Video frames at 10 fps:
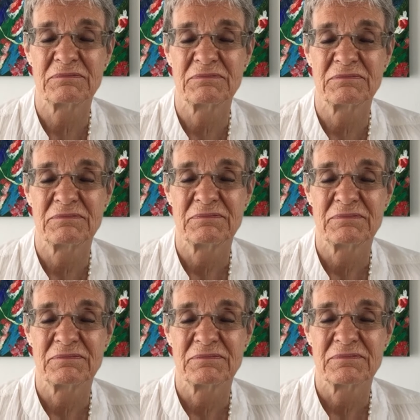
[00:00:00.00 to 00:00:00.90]

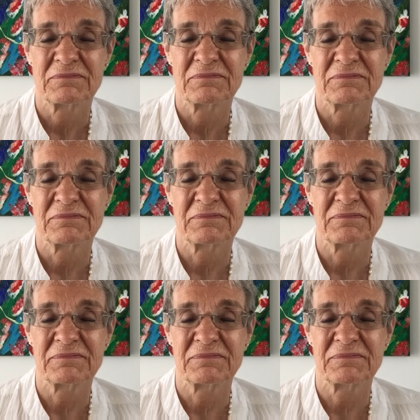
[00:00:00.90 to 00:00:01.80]

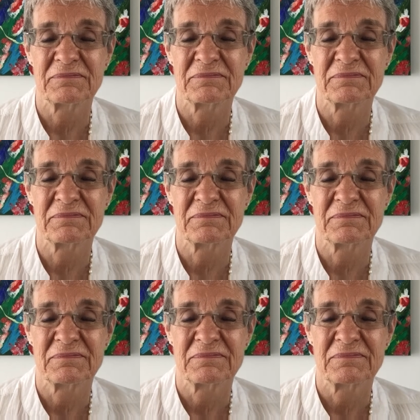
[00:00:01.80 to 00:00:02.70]

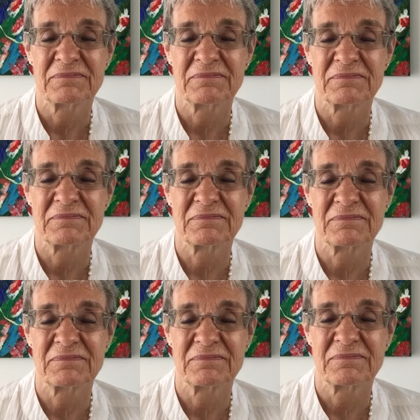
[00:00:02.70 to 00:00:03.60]

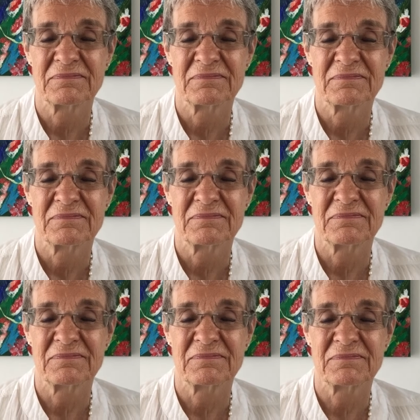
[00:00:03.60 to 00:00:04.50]

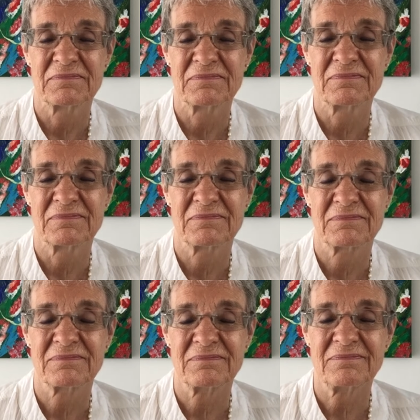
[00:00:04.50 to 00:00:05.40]

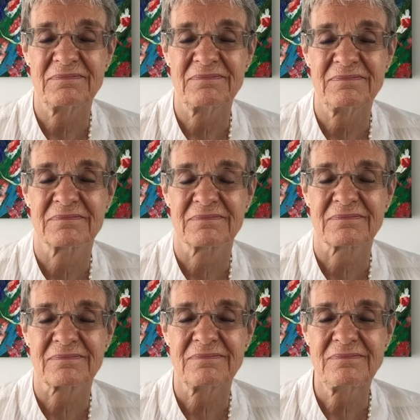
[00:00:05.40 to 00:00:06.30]

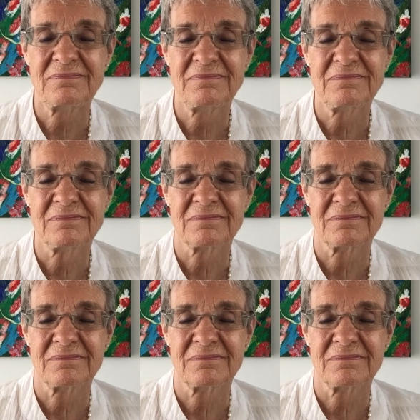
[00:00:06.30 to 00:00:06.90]
(silence)